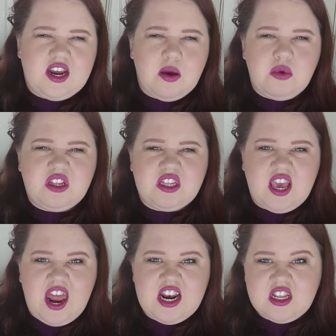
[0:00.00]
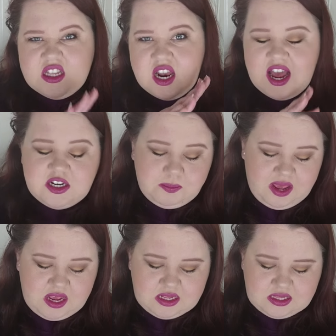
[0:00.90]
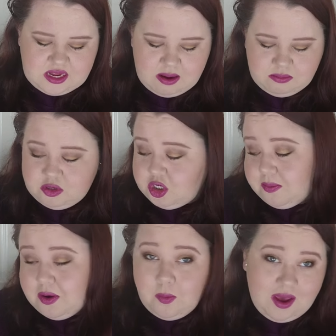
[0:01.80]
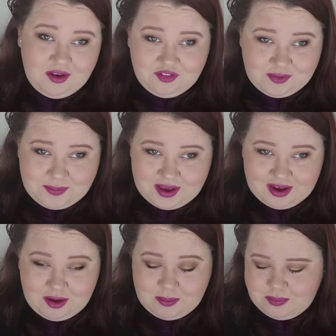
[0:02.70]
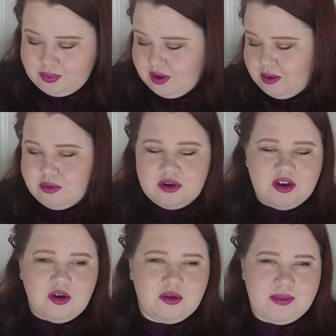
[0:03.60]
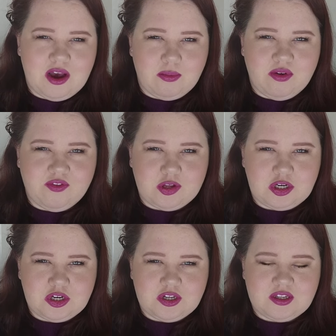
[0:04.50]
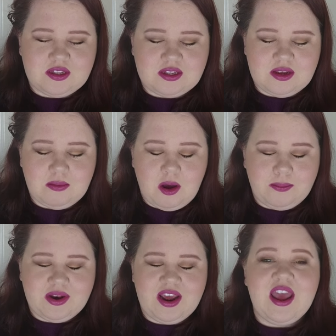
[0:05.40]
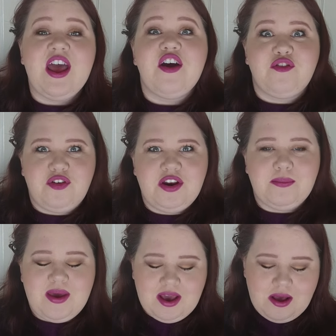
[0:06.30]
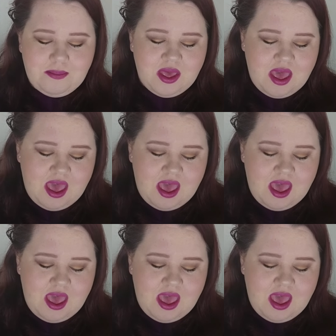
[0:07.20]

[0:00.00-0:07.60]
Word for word: Sticking on my skin slash base, I'm jumping away from makeup I want to call it Makeup Revolution because it's the same company, Freedom Makeup.